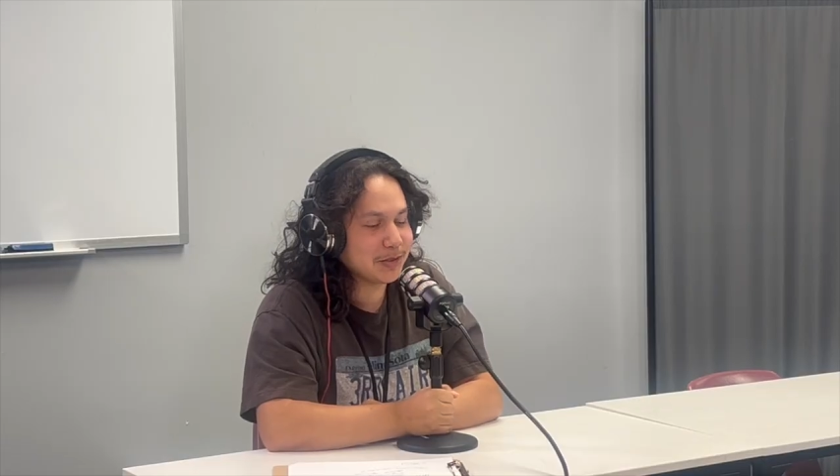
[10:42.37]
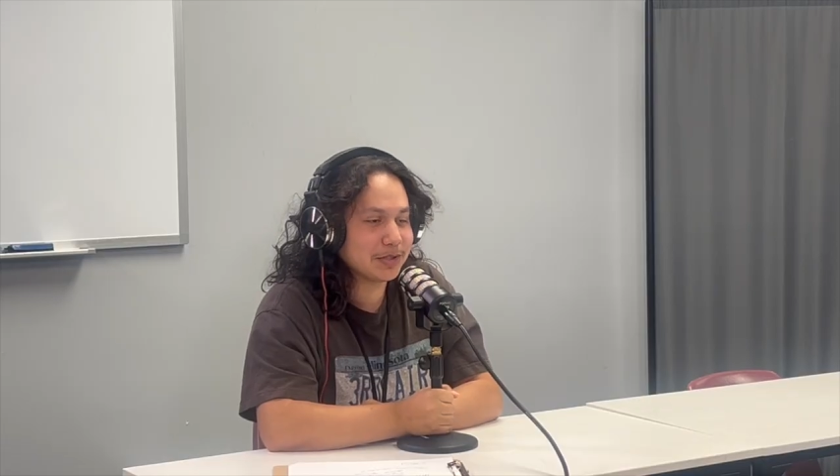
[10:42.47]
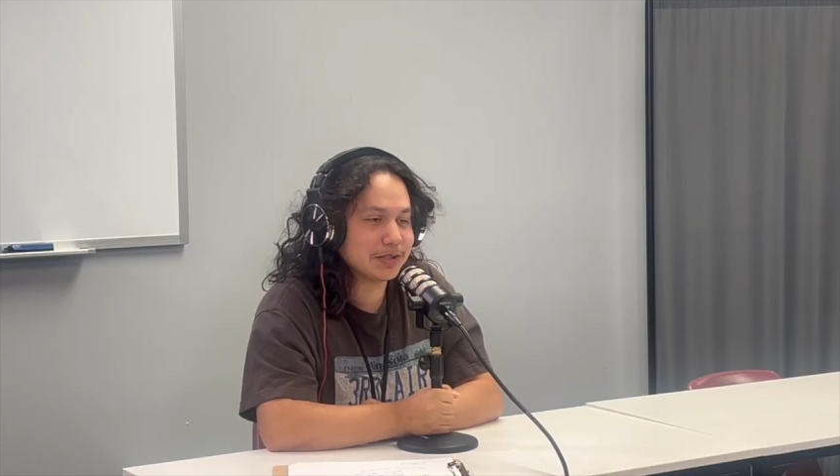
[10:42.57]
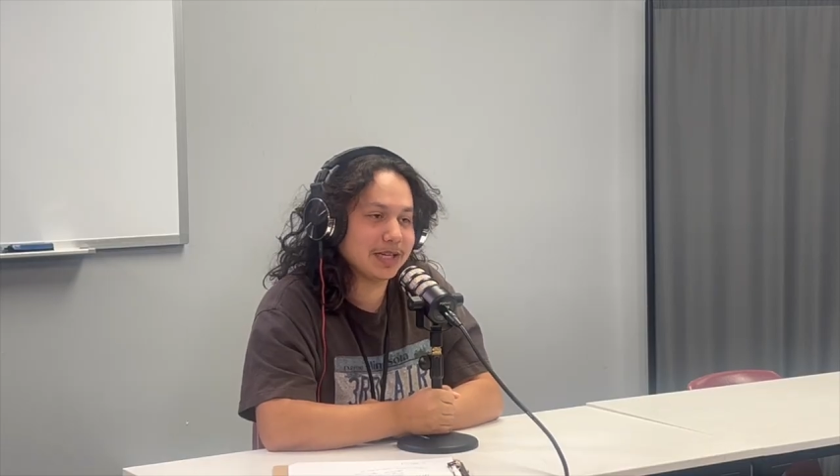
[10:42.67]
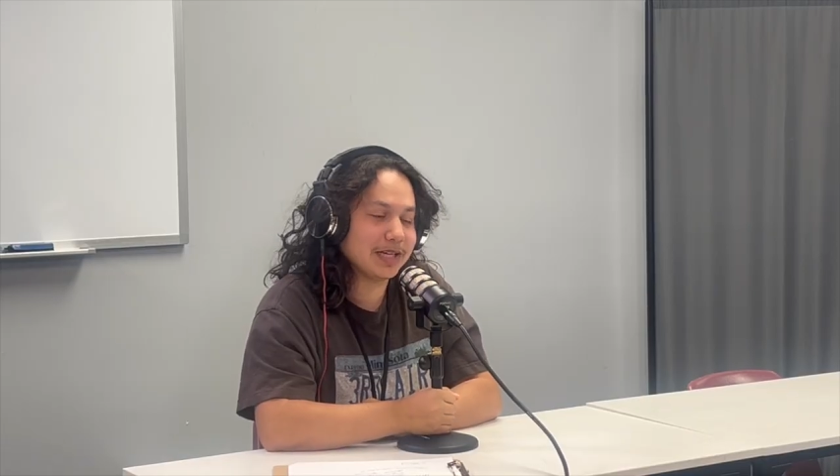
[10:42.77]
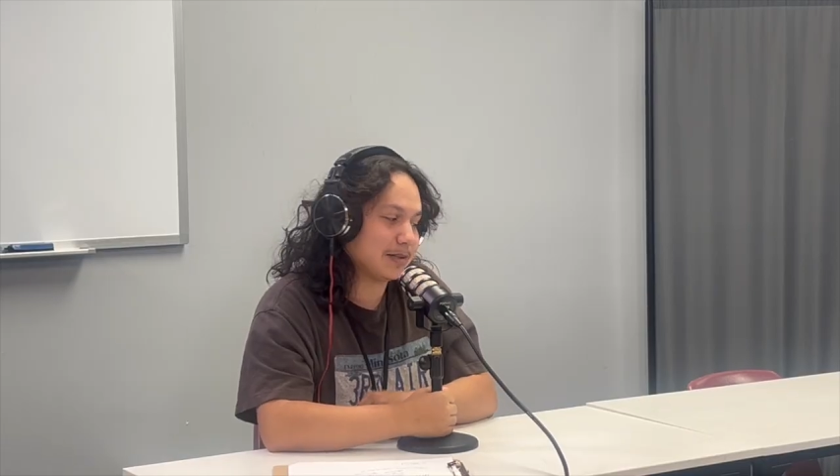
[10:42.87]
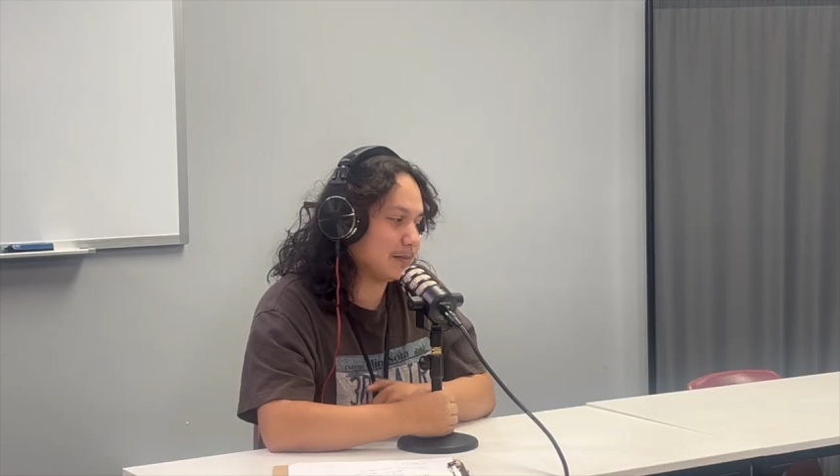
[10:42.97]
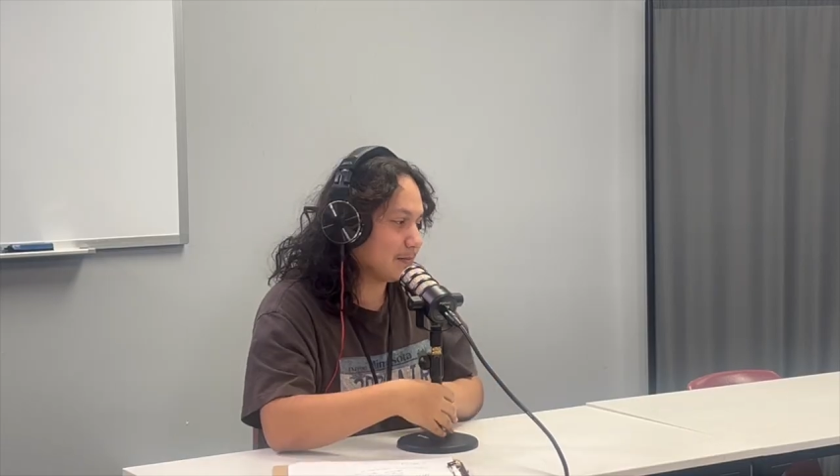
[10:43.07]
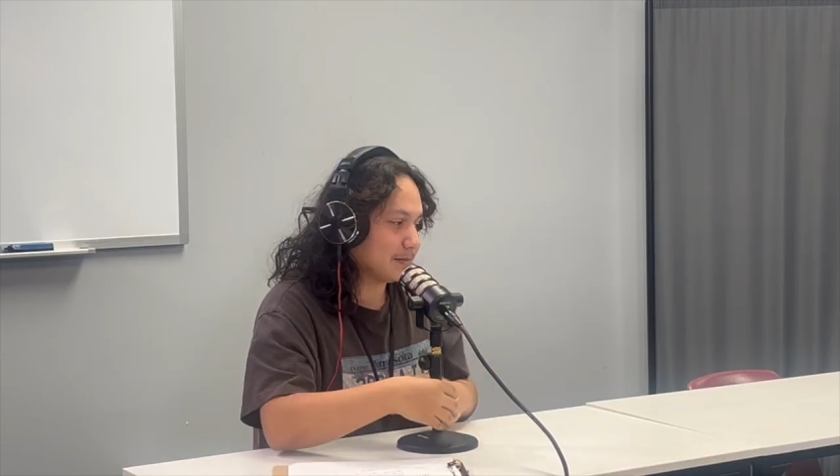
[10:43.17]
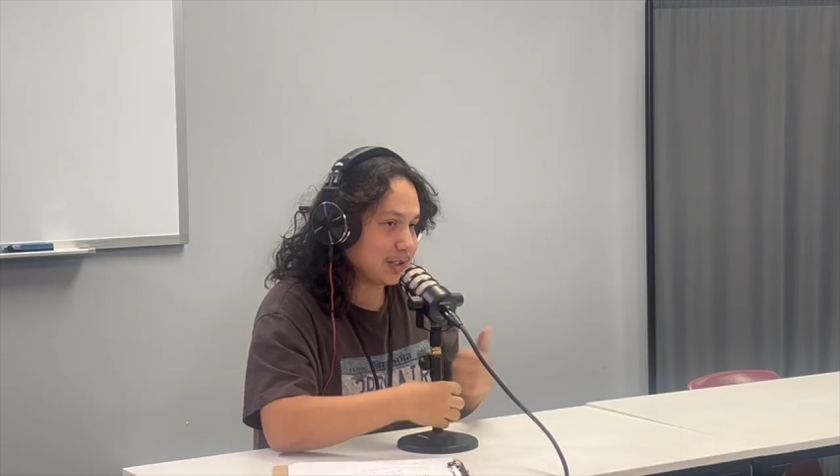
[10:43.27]
You were just like,
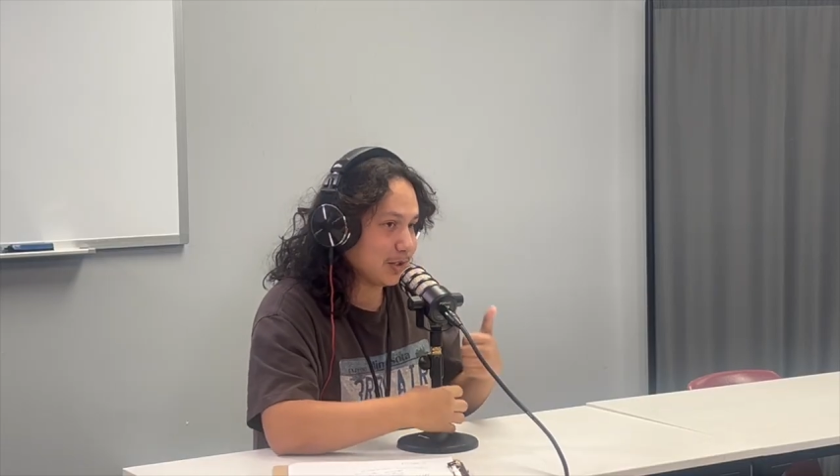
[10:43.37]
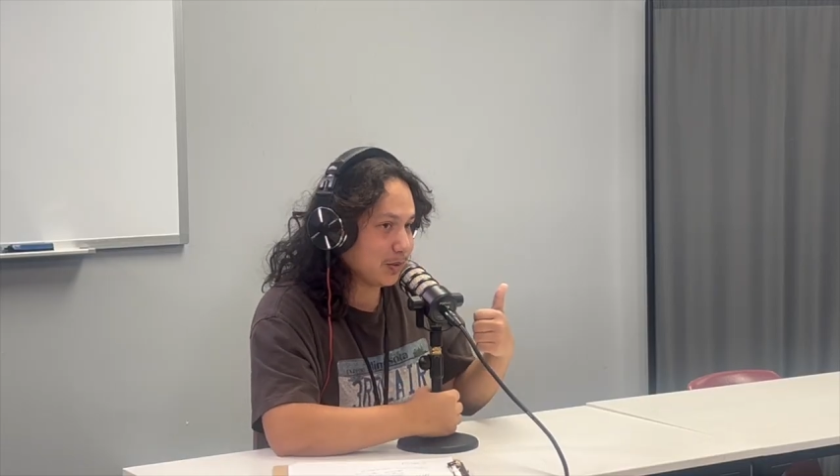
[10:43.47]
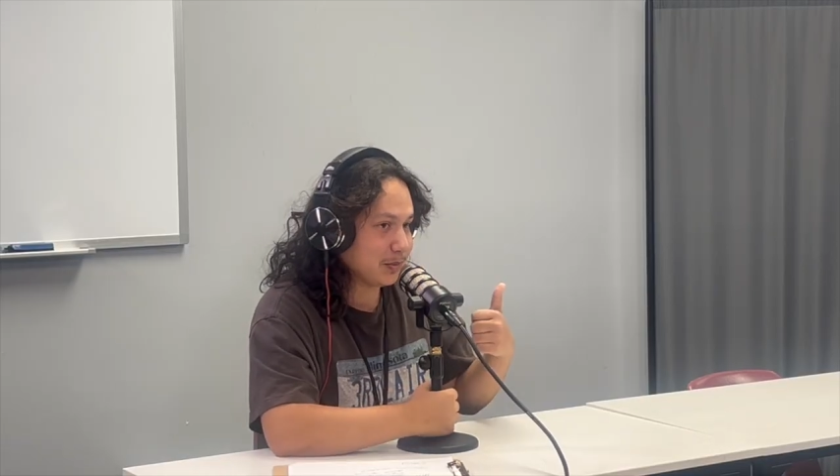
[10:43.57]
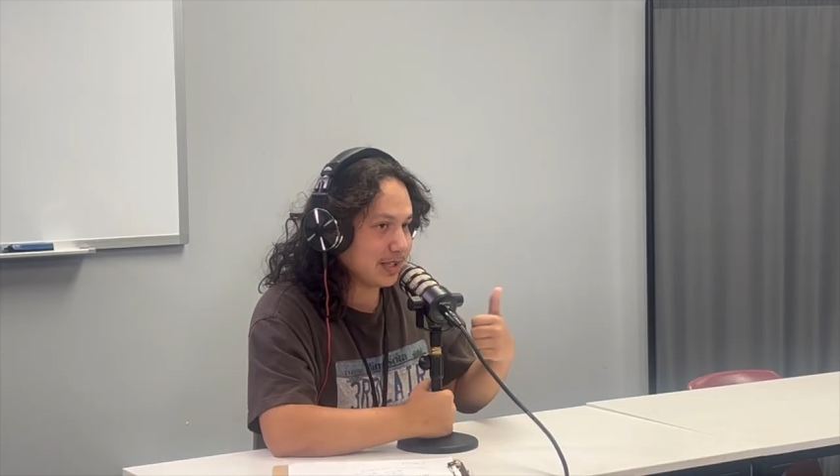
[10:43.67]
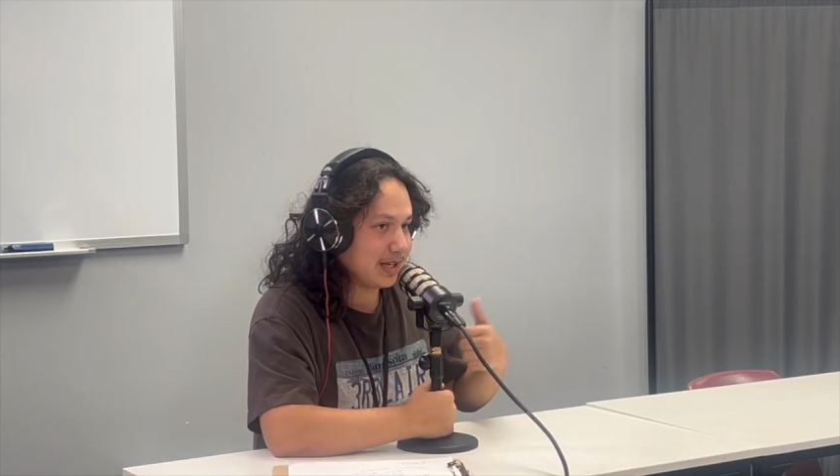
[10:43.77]
I agree with that